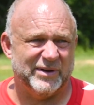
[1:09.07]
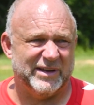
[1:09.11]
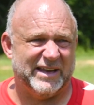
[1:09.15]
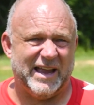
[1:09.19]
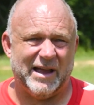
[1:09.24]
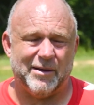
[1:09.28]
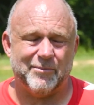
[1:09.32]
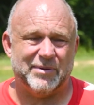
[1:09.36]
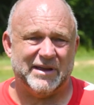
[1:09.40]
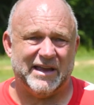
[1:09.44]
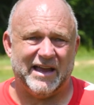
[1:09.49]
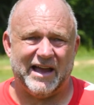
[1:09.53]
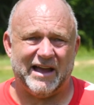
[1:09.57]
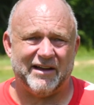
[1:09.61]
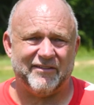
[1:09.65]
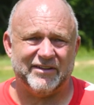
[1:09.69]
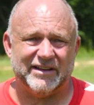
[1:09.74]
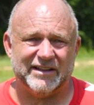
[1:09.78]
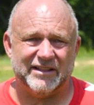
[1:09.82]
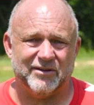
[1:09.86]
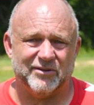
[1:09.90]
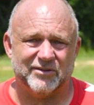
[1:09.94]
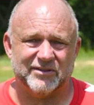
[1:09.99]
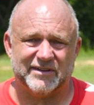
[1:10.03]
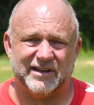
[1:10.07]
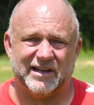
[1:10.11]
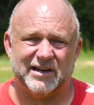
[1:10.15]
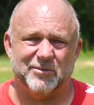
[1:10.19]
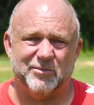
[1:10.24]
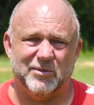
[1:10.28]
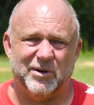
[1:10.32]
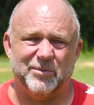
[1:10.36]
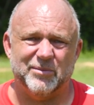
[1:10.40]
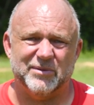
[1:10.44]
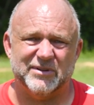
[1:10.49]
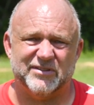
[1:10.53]
can't be having those kind of
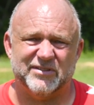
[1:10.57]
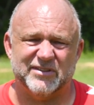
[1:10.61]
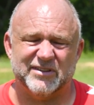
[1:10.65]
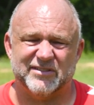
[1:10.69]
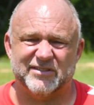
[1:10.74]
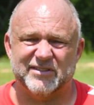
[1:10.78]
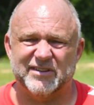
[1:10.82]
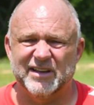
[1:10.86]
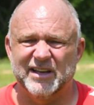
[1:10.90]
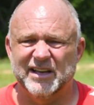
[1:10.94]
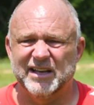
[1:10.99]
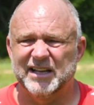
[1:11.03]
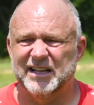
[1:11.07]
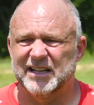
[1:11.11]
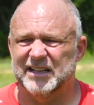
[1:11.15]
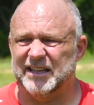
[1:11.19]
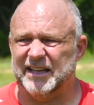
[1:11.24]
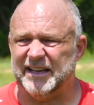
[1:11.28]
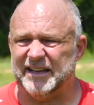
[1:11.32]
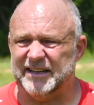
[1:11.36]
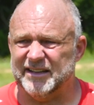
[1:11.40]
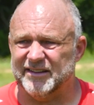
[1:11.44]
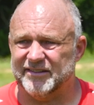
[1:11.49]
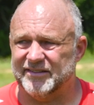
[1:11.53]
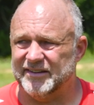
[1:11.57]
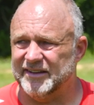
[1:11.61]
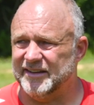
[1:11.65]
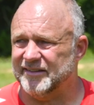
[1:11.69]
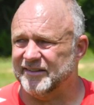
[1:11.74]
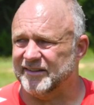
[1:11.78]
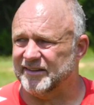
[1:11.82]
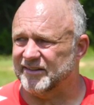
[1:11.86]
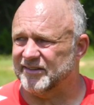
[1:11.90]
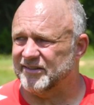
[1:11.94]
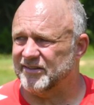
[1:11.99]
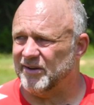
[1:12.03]
moments this late in the
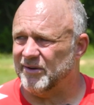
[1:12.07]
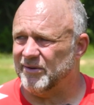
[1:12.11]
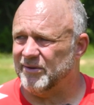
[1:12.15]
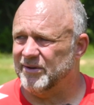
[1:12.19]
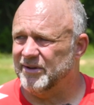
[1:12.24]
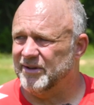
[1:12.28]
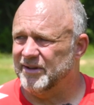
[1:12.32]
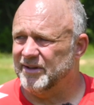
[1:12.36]
season. So,